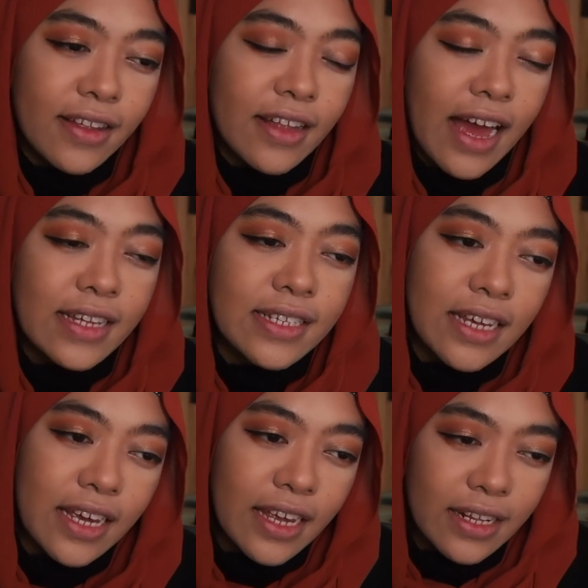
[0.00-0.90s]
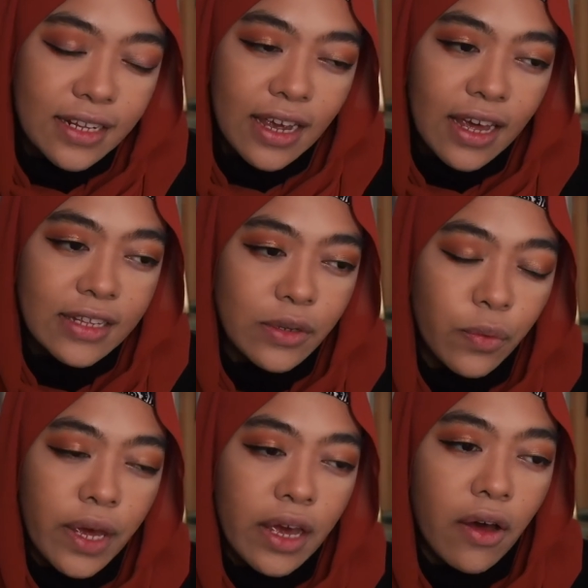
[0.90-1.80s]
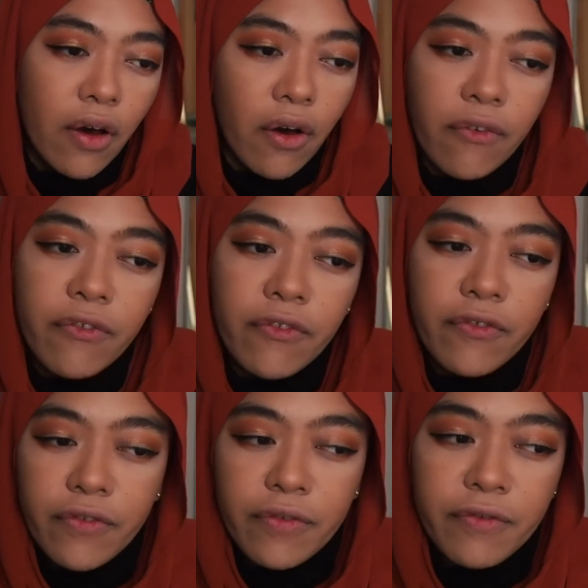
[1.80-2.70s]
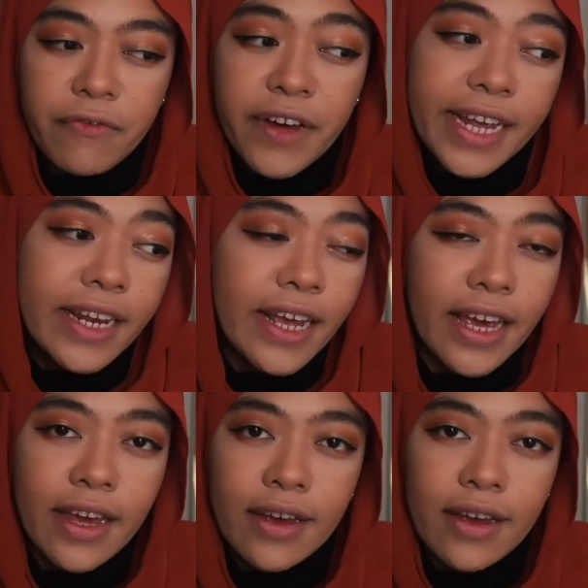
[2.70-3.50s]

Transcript: I see it as a way of finding